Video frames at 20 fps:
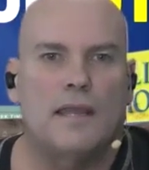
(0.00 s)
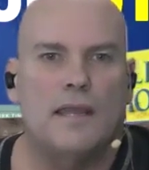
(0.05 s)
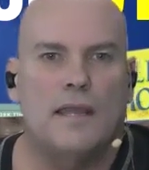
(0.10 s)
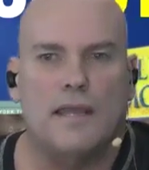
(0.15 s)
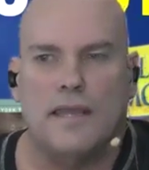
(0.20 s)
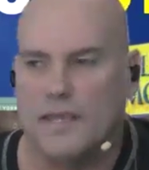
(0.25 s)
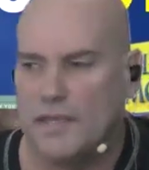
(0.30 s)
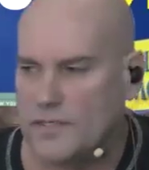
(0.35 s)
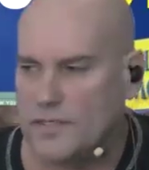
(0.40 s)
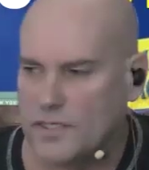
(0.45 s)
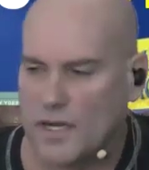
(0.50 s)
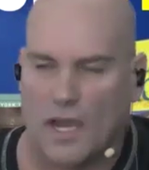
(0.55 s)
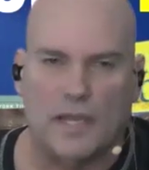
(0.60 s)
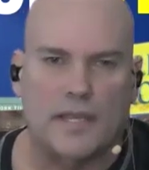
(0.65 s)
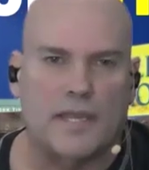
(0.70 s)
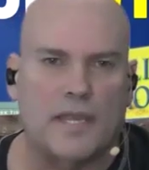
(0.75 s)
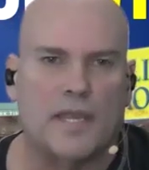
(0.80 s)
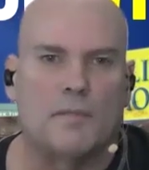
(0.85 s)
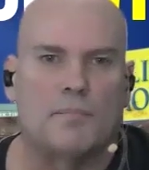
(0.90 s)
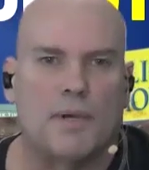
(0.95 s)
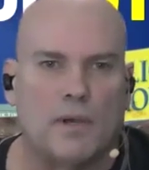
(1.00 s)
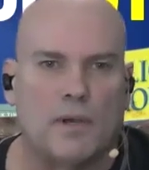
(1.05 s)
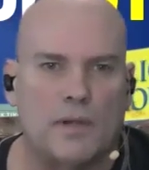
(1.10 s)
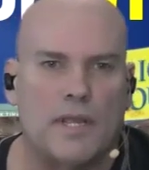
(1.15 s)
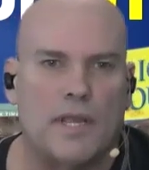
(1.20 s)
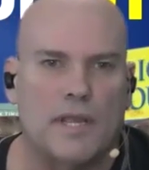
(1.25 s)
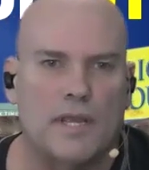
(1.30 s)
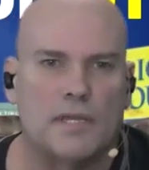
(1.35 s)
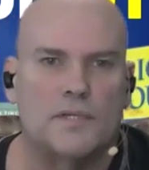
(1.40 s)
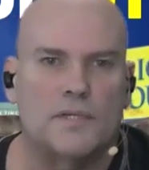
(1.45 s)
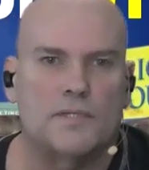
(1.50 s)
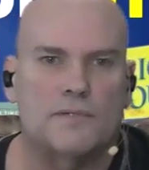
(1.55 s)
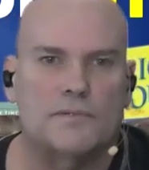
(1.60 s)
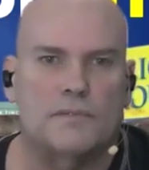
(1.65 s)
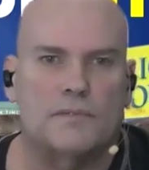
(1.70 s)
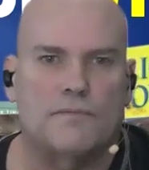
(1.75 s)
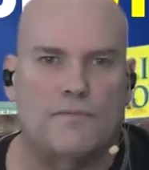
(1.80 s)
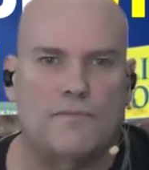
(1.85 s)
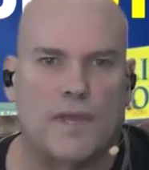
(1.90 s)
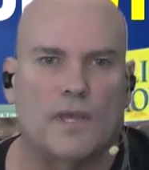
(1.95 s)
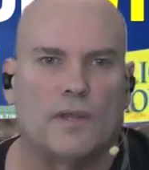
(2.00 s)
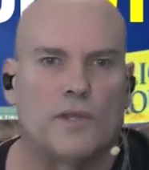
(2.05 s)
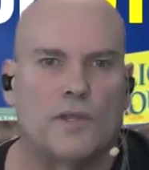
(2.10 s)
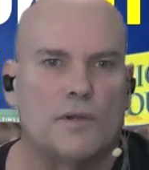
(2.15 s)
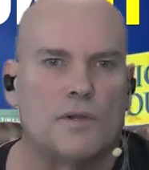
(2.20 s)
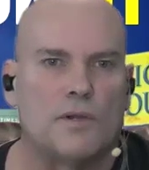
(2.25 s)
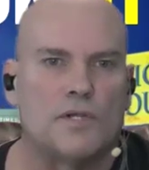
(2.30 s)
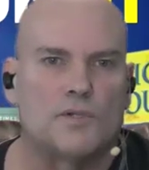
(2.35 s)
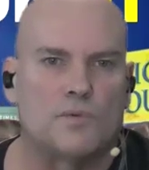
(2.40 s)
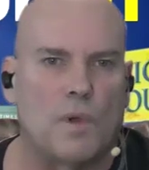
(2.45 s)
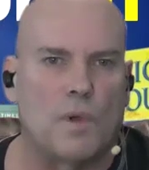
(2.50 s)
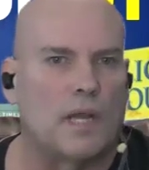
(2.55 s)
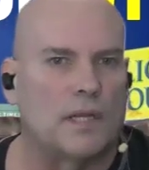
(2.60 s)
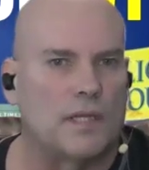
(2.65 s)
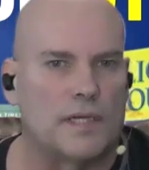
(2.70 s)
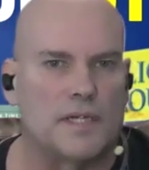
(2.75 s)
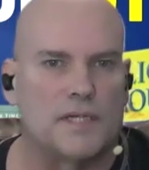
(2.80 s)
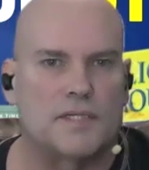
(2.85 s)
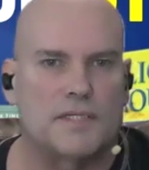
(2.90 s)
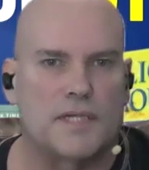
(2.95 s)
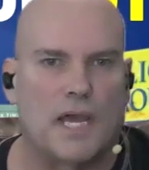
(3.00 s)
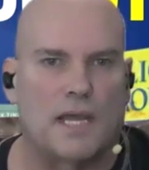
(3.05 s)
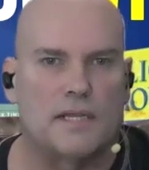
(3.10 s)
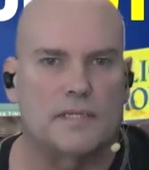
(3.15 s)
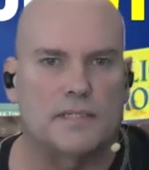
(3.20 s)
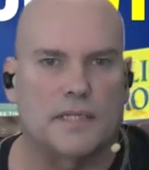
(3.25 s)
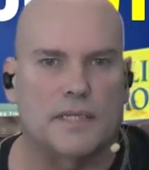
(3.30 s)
he's talking about his failure as well, in a sense.